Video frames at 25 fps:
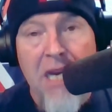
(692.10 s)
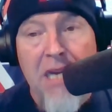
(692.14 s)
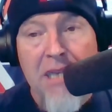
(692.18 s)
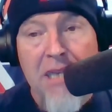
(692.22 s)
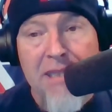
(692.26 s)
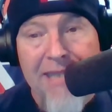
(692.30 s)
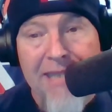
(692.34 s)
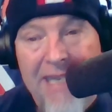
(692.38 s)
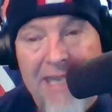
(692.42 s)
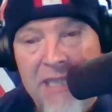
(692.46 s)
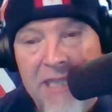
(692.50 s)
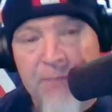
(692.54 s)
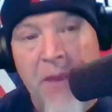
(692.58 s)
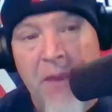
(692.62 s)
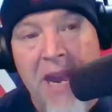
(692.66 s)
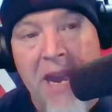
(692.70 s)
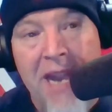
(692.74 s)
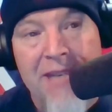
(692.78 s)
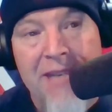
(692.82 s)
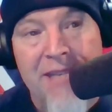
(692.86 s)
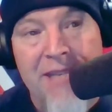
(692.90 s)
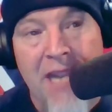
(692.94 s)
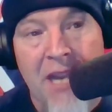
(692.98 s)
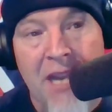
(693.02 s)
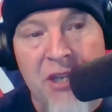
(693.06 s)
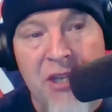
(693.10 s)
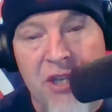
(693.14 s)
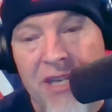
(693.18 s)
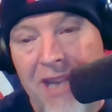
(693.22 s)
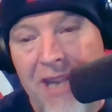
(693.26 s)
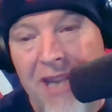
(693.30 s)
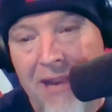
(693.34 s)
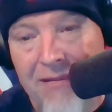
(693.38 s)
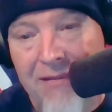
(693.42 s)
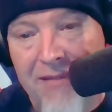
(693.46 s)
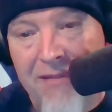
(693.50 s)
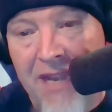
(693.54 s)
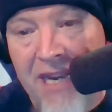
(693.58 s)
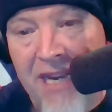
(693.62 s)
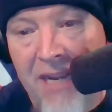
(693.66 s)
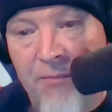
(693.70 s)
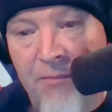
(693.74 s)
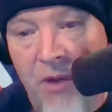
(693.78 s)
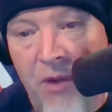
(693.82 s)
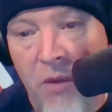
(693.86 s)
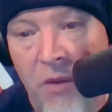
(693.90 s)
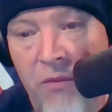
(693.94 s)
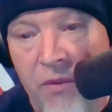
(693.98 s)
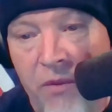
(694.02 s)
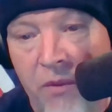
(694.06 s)
let's pay attention and think
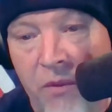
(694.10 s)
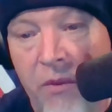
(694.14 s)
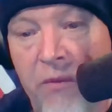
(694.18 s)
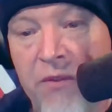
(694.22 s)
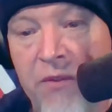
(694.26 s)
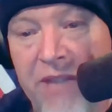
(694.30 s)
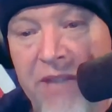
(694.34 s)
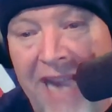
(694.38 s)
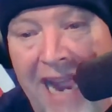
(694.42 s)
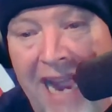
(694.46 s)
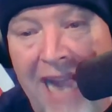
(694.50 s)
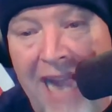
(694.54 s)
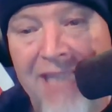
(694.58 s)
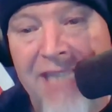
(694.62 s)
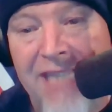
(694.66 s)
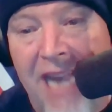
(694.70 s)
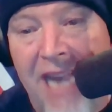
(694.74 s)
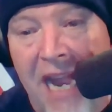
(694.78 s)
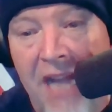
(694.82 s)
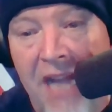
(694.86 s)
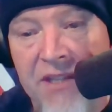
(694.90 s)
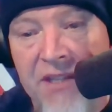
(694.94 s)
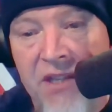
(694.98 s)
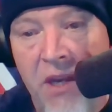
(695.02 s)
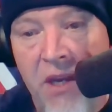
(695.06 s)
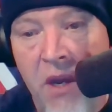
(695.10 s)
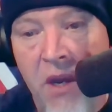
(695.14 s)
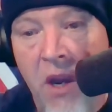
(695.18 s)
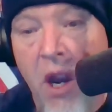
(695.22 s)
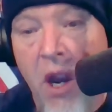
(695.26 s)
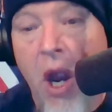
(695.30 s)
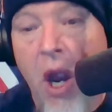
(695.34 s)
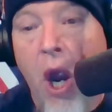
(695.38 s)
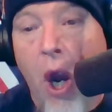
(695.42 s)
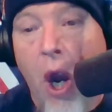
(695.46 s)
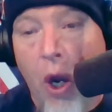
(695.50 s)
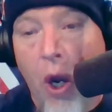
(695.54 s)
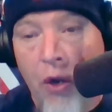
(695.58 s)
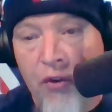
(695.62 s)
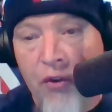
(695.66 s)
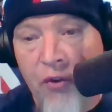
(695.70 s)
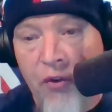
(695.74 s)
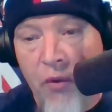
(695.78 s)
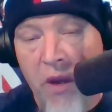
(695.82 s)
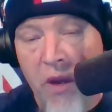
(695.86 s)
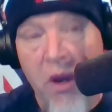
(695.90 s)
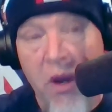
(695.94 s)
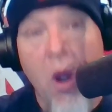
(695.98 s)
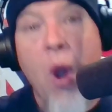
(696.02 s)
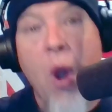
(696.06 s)
about what those asshats are
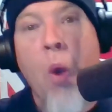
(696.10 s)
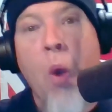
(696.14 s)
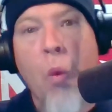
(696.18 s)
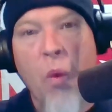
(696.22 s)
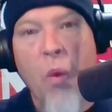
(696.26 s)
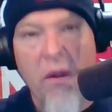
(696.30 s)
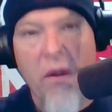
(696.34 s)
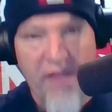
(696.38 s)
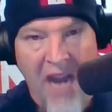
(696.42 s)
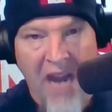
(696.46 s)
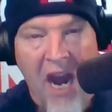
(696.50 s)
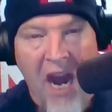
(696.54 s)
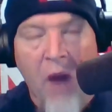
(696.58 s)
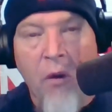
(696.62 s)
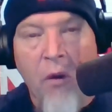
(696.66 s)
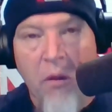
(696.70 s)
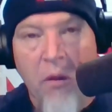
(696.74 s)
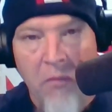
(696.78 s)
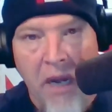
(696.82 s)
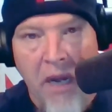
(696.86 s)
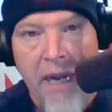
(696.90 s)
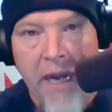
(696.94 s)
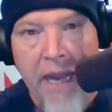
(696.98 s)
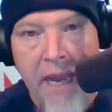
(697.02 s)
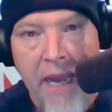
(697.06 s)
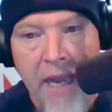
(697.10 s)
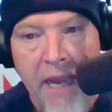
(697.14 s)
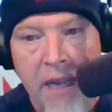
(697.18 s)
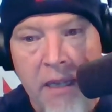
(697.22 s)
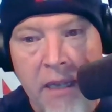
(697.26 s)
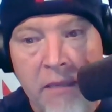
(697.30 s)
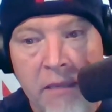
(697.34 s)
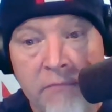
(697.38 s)
doing with our money.